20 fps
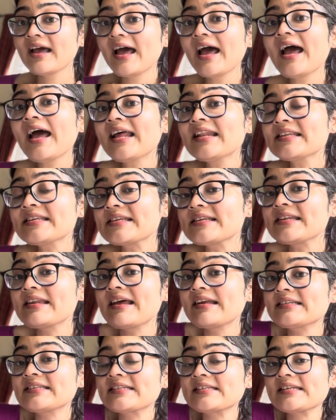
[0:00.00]
And
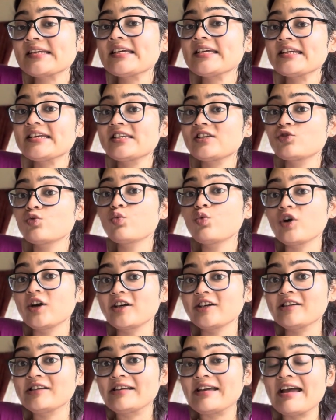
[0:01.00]
let it
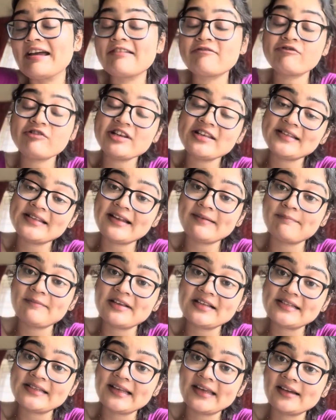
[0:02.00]
work and reset
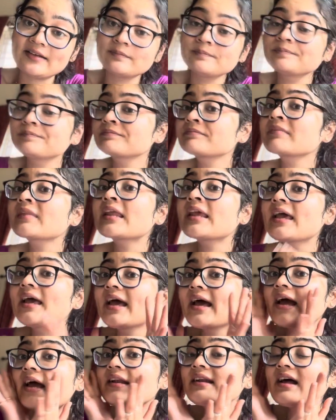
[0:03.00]
my skin.
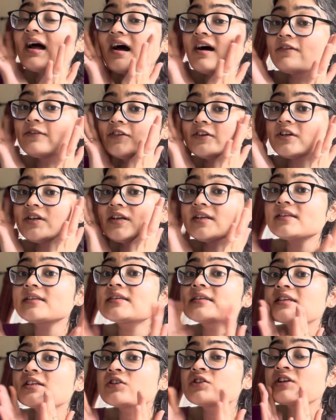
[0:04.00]
And after
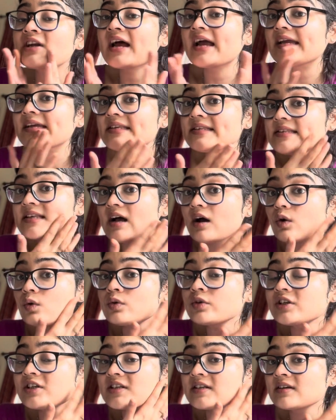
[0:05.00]
it dries
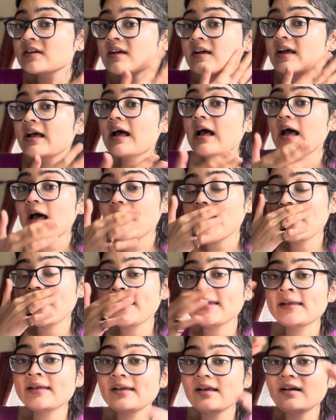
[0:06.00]
out,
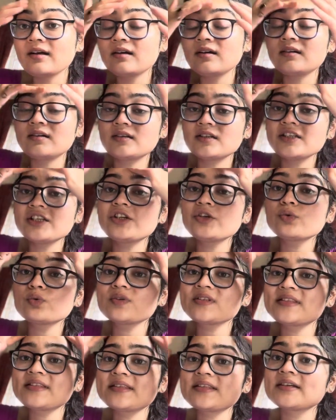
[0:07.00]
I
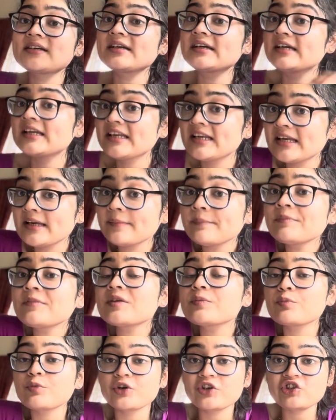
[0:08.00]
use the cream,
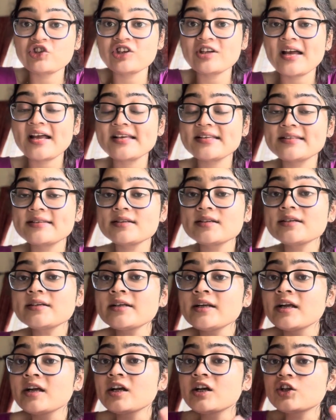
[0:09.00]
the moisturizer,
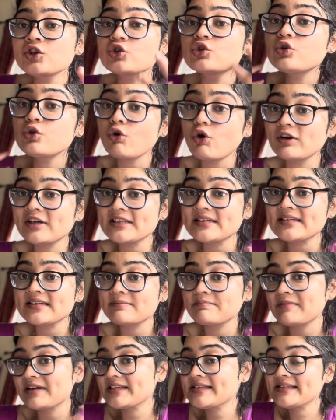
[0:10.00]
to lock it
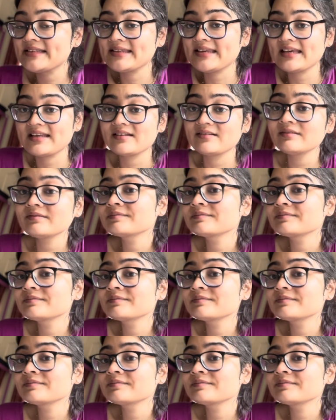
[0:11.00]
in my skin.